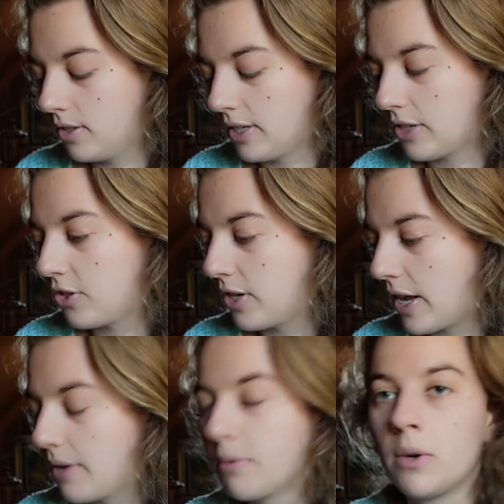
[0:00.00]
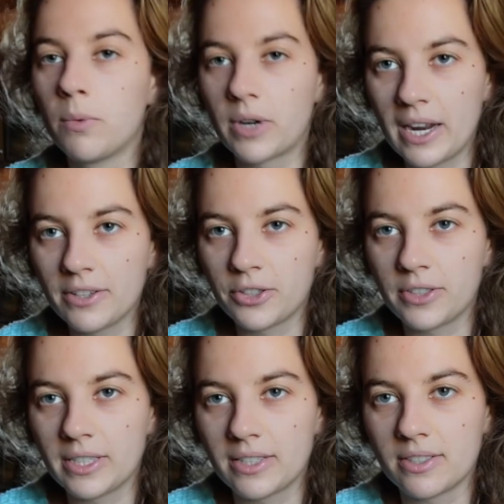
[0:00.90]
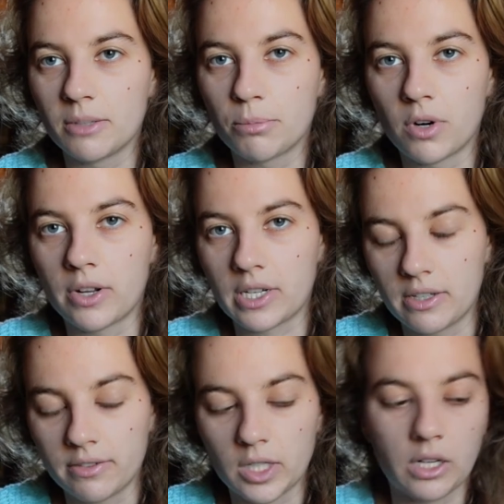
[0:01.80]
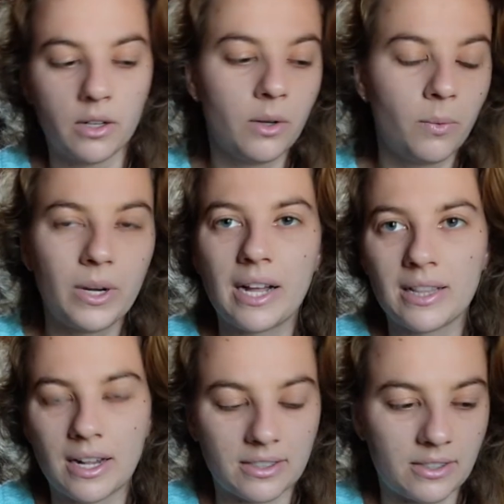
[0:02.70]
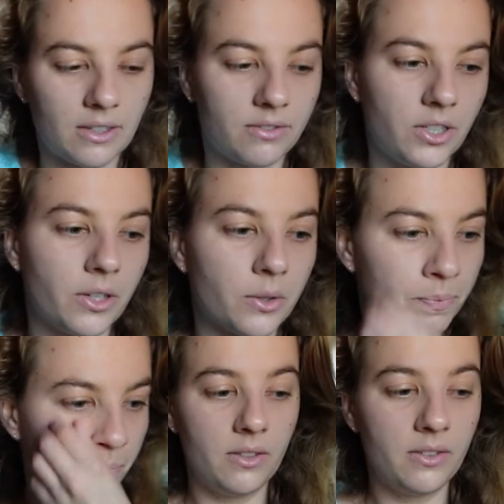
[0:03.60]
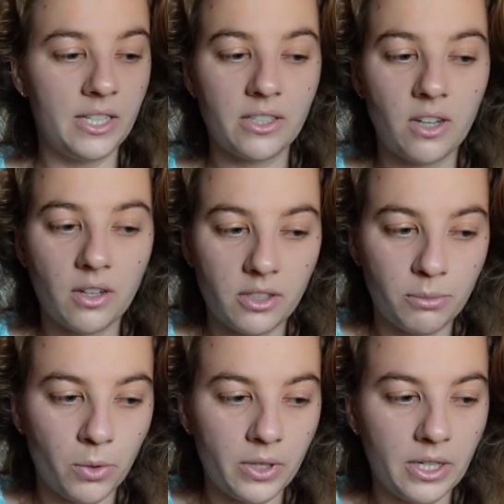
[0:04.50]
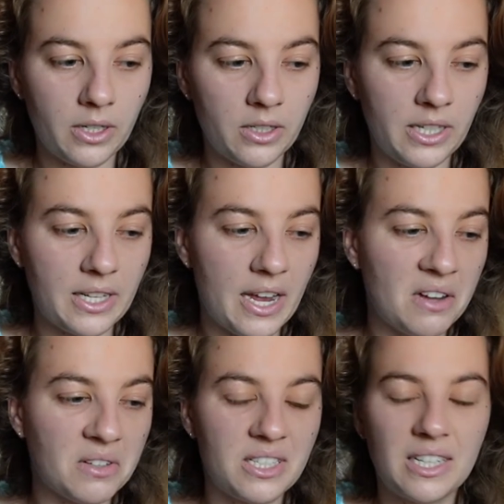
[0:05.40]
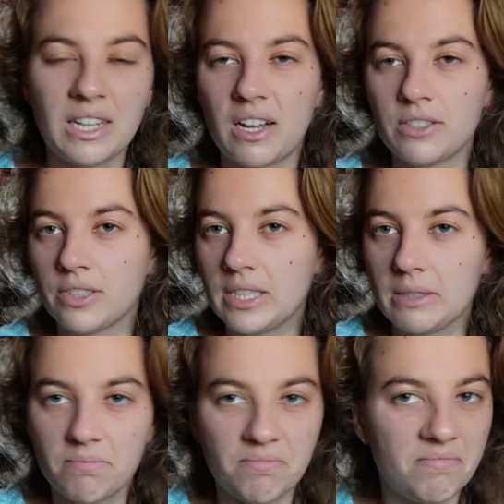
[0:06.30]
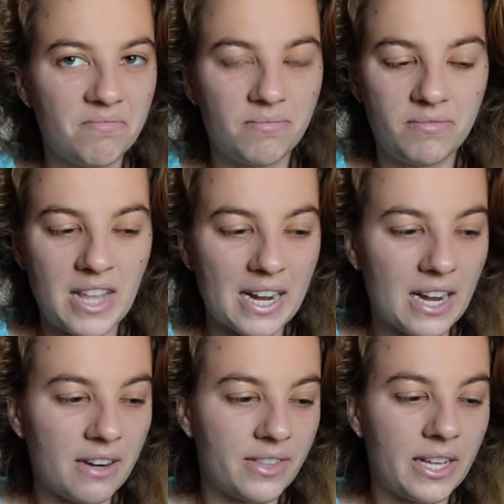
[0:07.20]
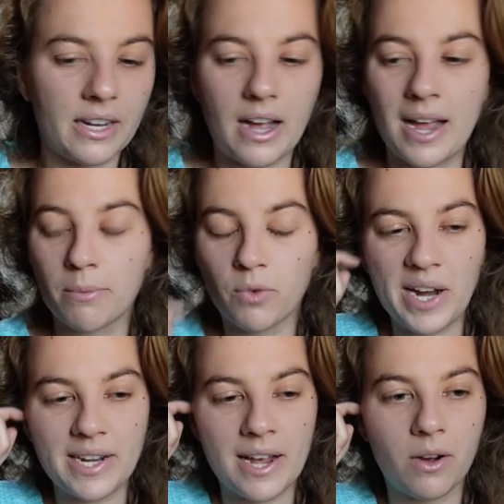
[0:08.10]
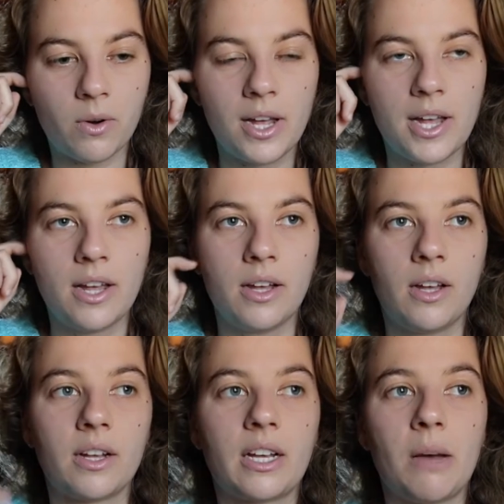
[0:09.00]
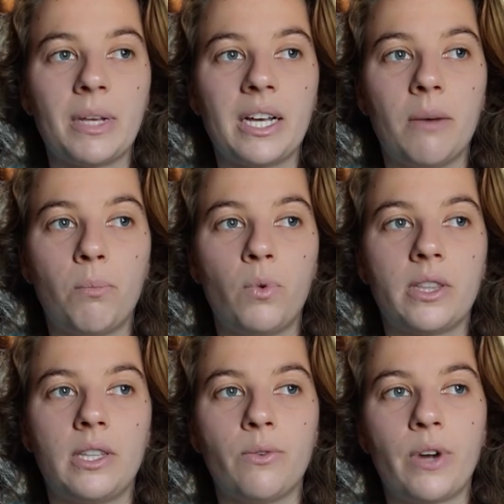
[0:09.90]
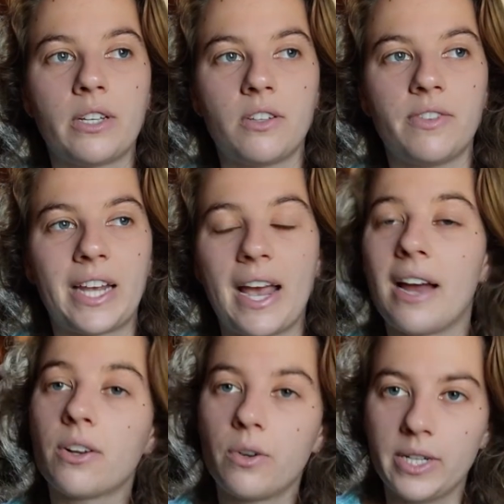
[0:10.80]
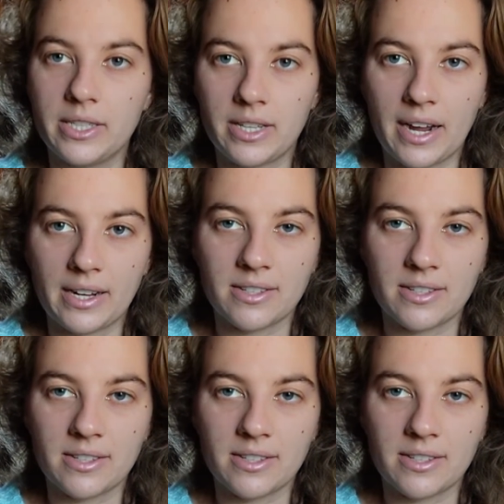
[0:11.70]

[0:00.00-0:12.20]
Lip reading: yesterday, we're kind of turning this into productivity. We got lots of stuff to do. TikTok this morning, cleaned house, did laundry, that kind of thing. I am right now coming up with the rest of the categories that I can